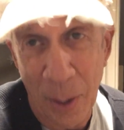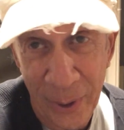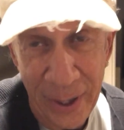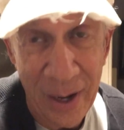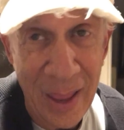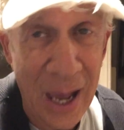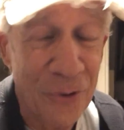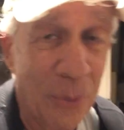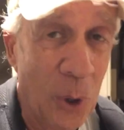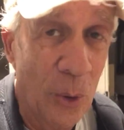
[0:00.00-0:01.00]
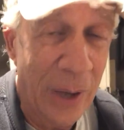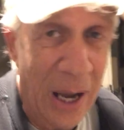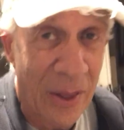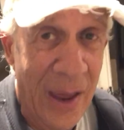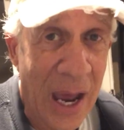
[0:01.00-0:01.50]
coming into the house, I'm going
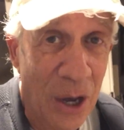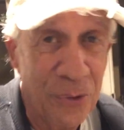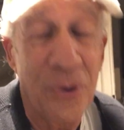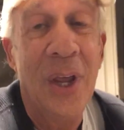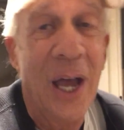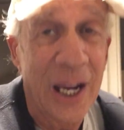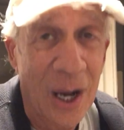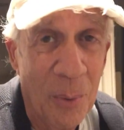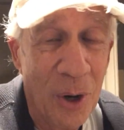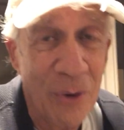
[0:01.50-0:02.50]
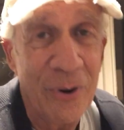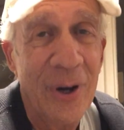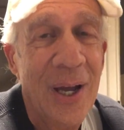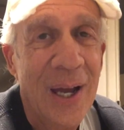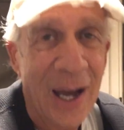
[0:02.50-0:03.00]
out of the house, I come
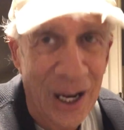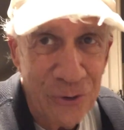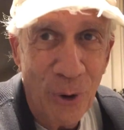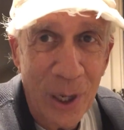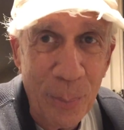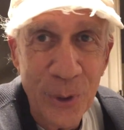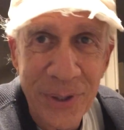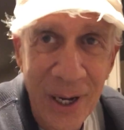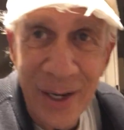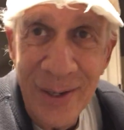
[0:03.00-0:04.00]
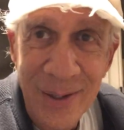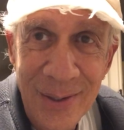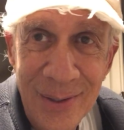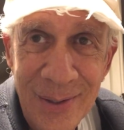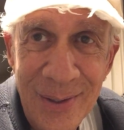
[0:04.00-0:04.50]
over, I try to put 10
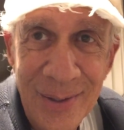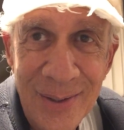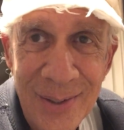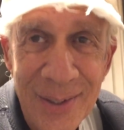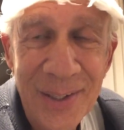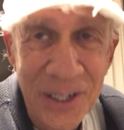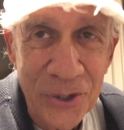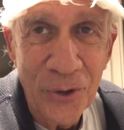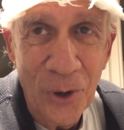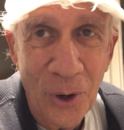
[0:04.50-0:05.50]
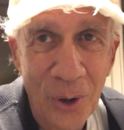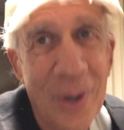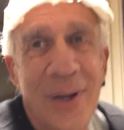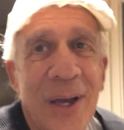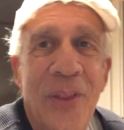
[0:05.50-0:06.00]
into the
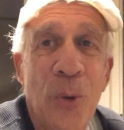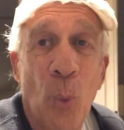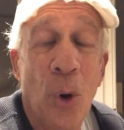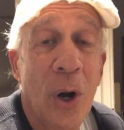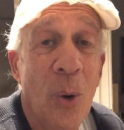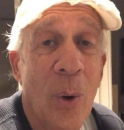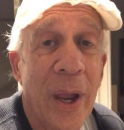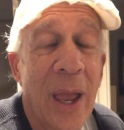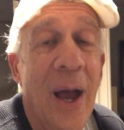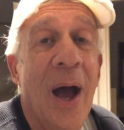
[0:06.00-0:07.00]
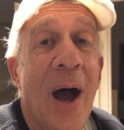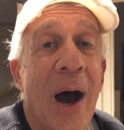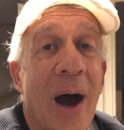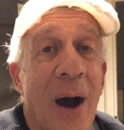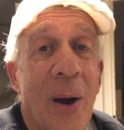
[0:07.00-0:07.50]
hole and then walk away.
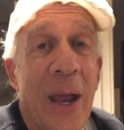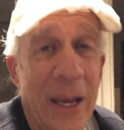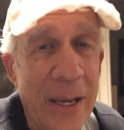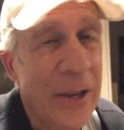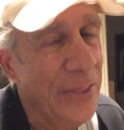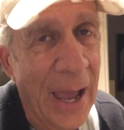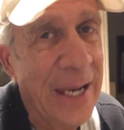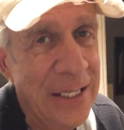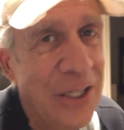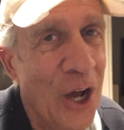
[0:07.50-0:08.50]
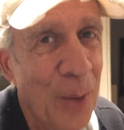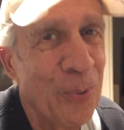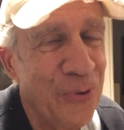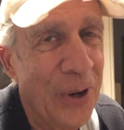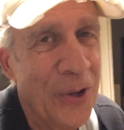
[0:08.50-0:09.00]
And 99%